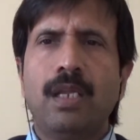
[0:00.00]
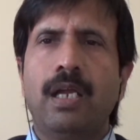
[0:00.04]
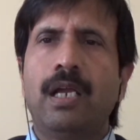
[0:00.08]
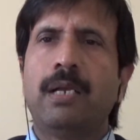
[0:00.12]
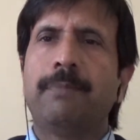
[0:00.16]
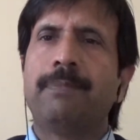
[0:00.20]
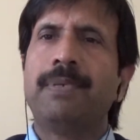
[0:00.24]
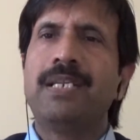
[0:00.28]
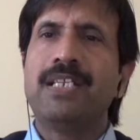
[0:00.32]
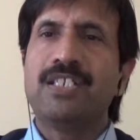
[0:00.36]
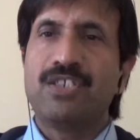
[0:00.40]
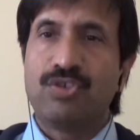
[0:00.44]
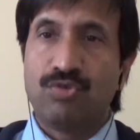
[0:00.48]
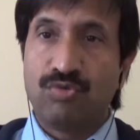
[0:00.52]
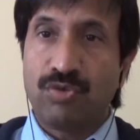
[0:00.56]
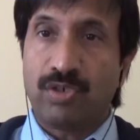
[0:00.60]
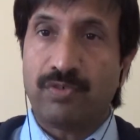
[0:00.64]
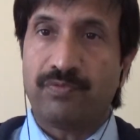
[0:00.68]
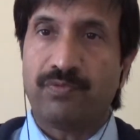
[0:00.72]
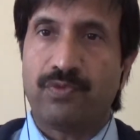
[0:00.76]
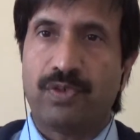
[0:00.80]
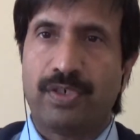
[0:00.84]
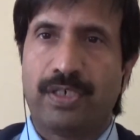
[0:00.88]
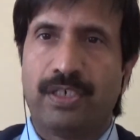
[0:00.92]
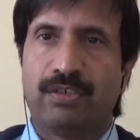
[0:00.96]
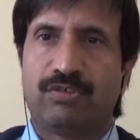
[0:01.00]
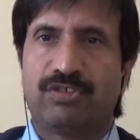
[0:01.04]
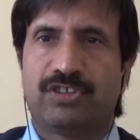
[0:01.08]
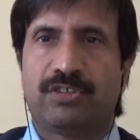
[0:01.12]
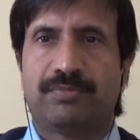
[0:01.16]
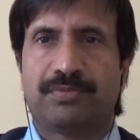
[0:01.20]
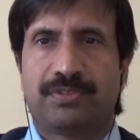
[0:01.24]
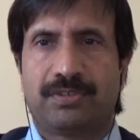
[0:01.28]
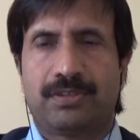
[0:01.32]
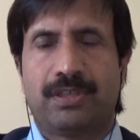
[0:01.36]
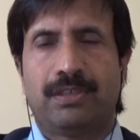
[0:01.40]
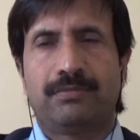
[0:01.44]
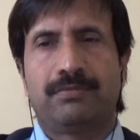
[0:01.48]
And please do not forget to
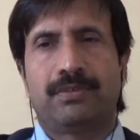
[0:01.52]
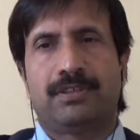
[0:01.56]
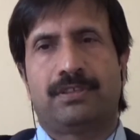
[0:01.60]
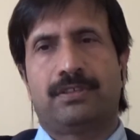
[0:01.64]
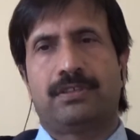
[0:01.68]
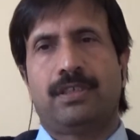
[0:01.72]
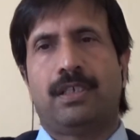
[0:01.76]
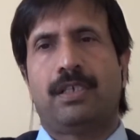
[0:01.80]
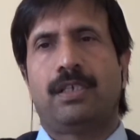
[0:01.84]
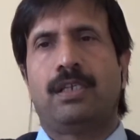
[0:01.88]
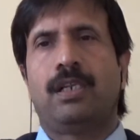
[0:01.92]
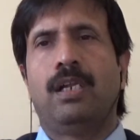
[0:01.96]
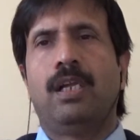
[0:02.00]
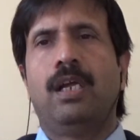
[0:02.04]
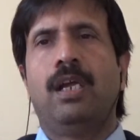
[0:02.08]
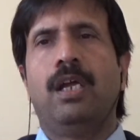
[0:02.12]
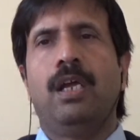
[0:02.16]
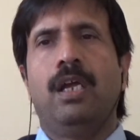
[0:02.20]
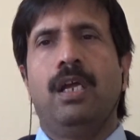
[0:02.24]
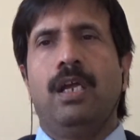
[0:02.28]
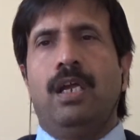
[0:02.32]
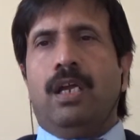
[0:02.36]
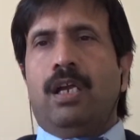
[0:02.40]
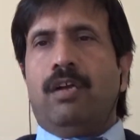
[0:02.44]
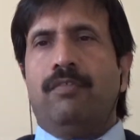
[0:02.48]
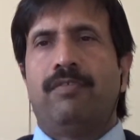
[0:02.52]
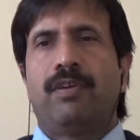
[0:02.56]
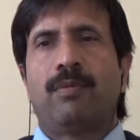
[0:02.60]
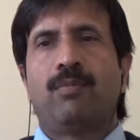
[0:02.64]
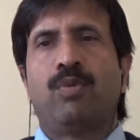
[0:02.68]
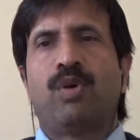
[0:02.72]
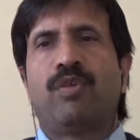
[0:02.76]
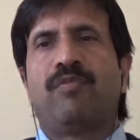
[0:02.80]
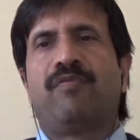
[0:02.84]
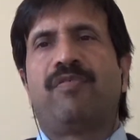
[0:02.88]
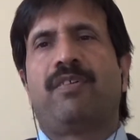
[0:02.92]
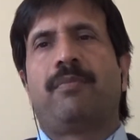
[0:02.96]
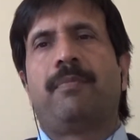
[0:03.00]
subscribe to this channel and for
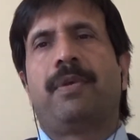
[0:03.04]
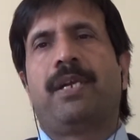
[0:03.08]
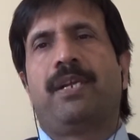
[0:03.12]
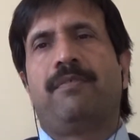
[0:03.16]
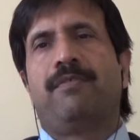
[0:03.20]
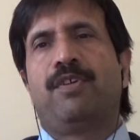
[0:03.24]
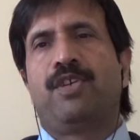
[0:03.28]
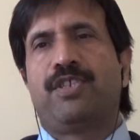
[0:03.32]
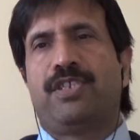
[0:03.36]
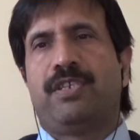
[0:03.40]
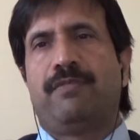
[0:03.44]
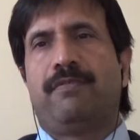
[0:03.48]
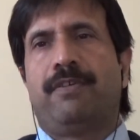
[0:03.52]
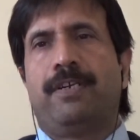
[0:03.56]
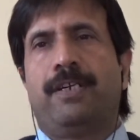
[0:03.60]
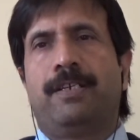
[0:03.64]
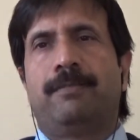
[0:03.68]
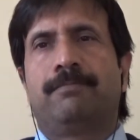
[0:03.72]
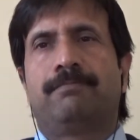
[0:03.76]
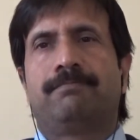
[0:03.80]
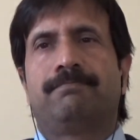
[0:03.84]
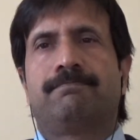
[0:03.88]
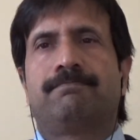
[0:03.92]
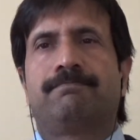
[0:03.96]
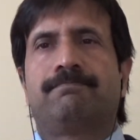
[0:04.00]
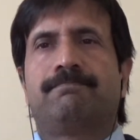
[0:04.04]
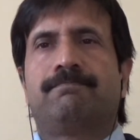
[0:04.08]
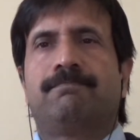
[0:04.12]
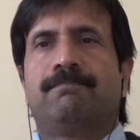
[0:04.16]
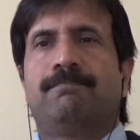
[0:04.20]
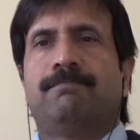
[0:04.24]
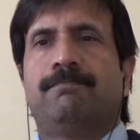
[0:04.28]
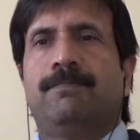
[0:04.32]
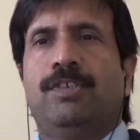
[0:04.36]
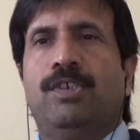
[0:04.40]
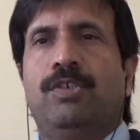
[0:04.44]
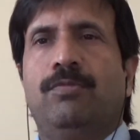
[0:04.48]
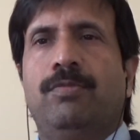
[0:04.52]
more informative videos every day.
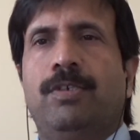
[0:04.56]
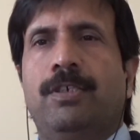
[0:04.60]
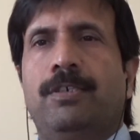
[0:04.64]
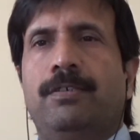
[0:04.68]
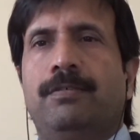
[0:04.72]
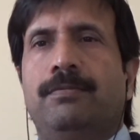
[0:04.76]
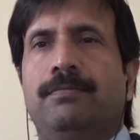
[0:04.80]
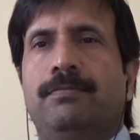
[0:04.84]
Goodbye.